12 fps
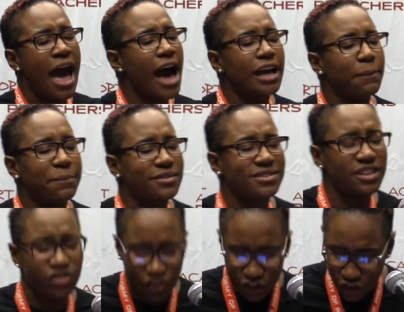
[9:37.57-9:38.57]
how to
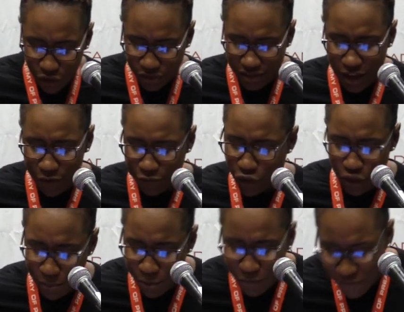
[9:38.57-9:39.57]
position yourself for
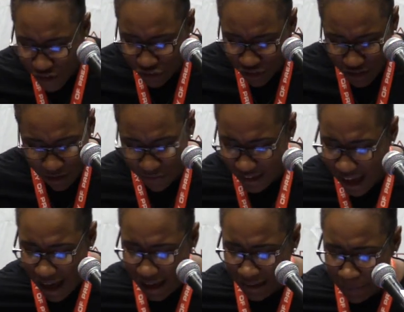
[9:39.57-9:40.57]
the provision of
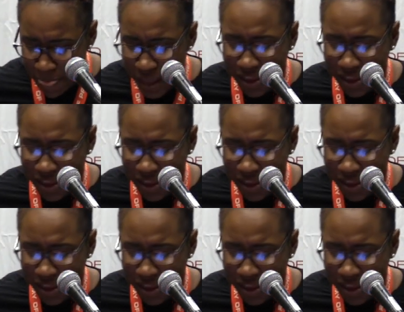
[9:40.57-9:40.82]
God?